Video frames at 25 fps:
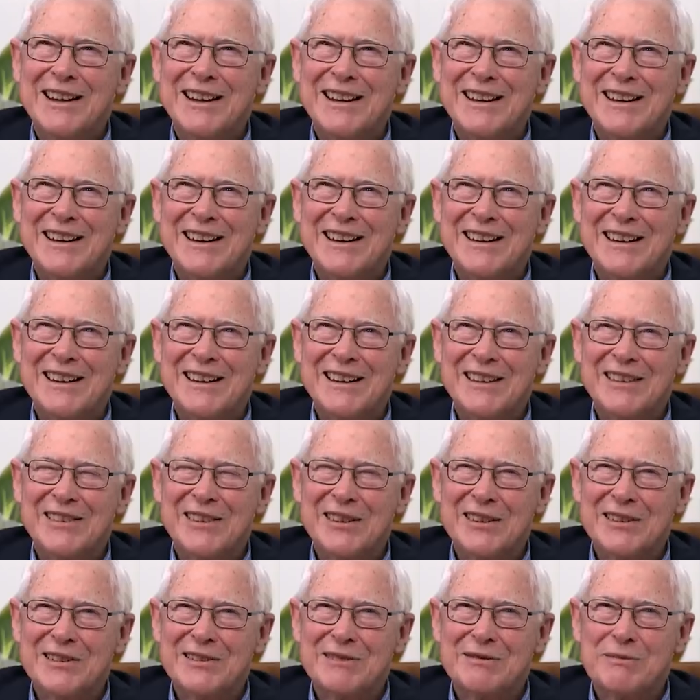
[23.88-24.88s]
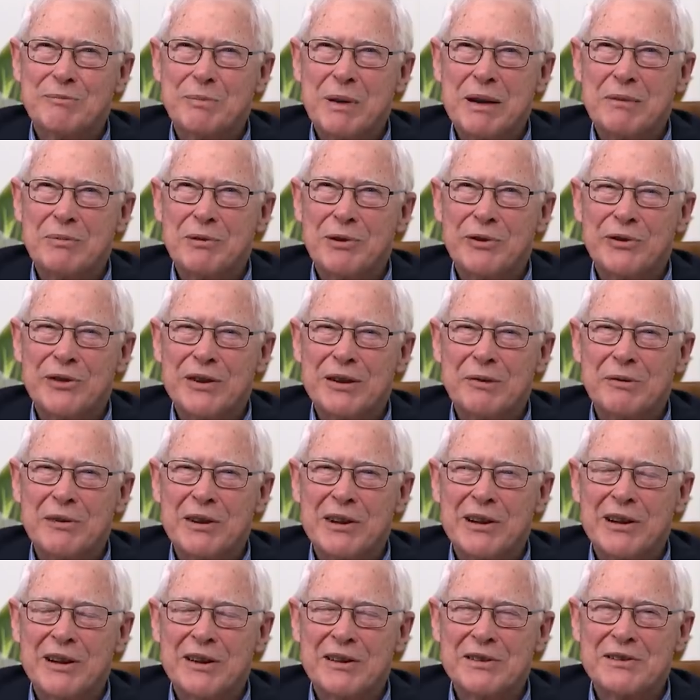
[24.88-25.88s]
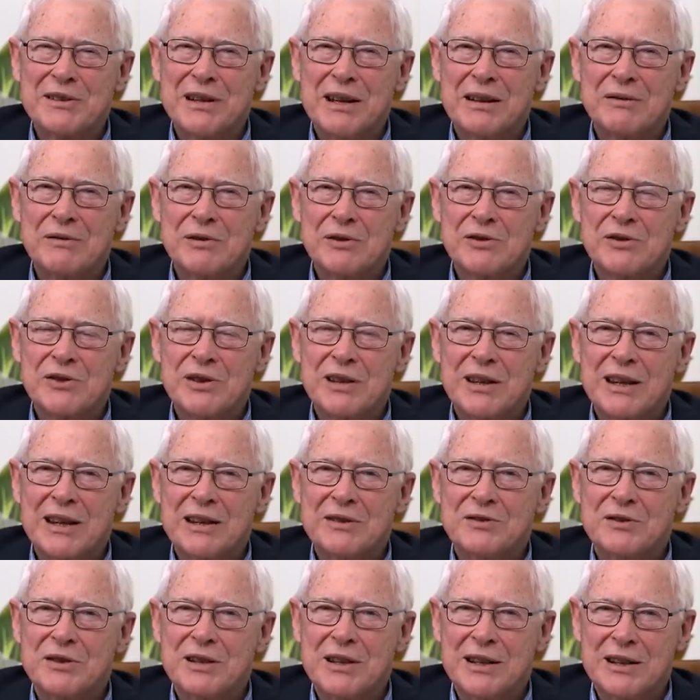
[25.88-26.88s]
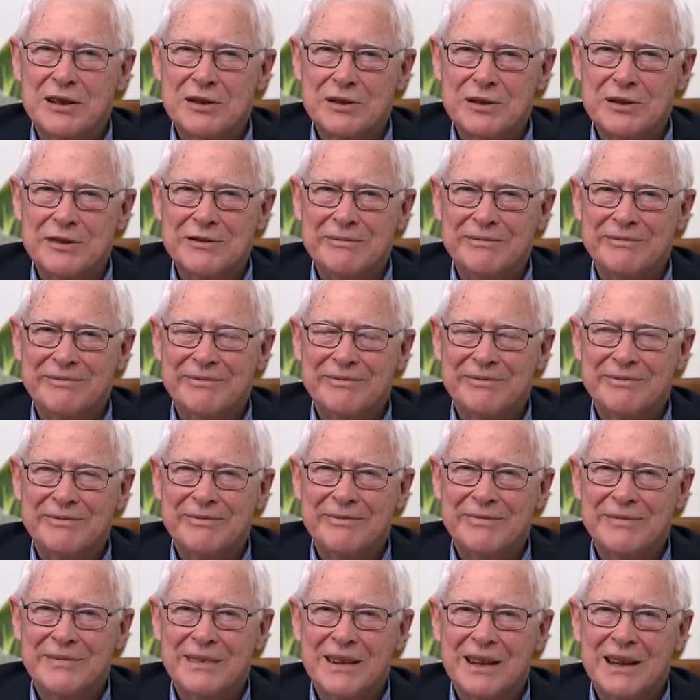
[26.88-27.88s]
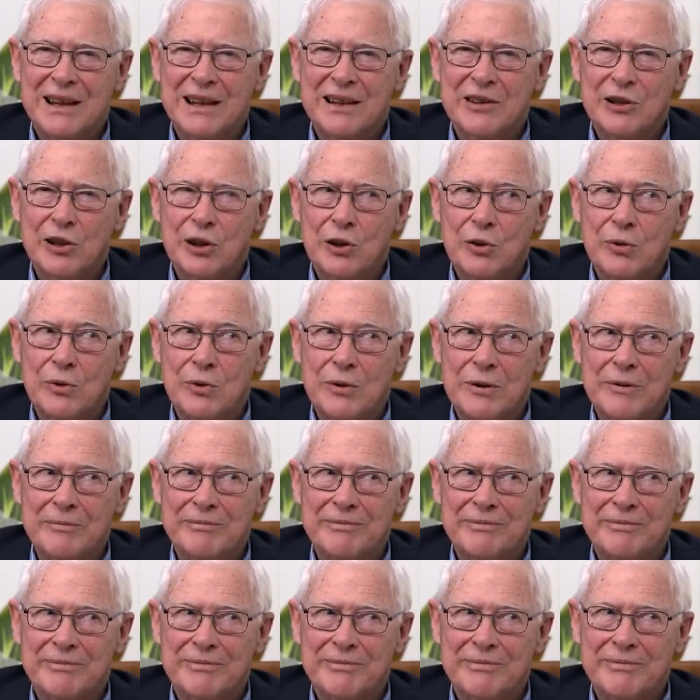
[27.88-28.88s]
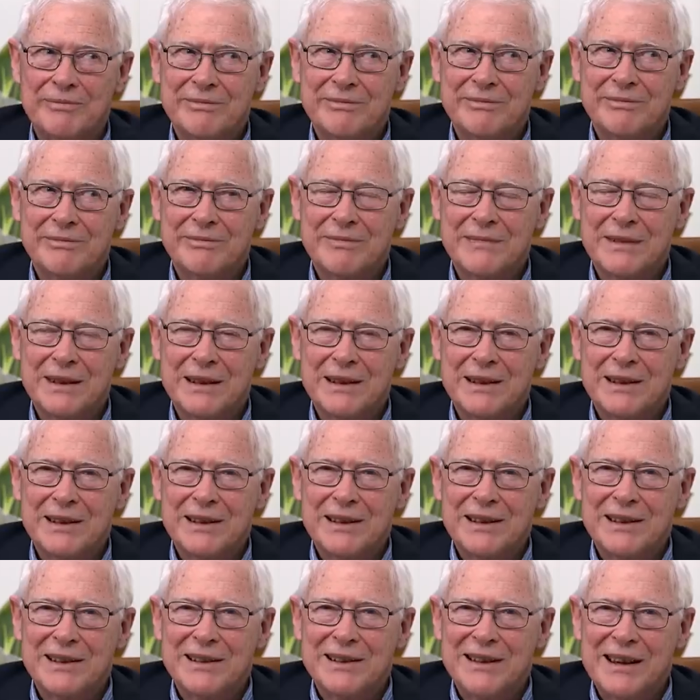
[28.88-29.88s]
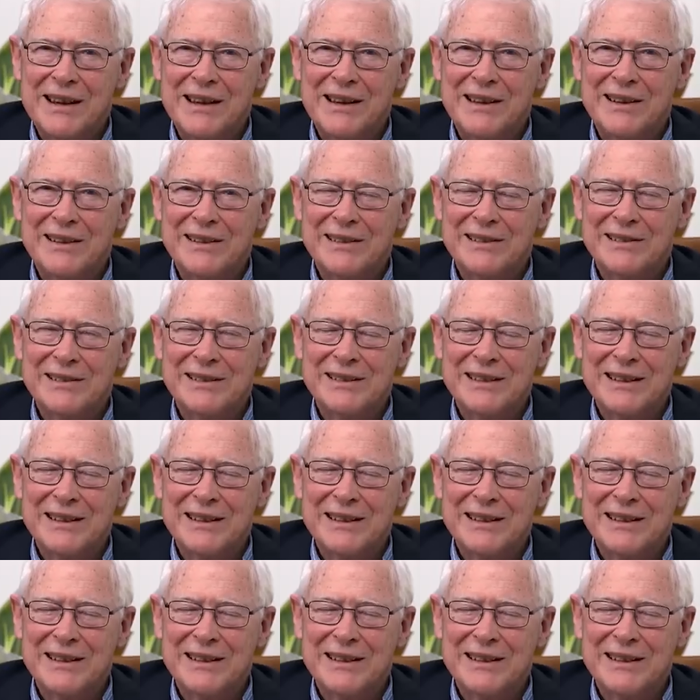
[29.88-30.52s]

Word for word: uh, that people think are going to save us education and the law. Now,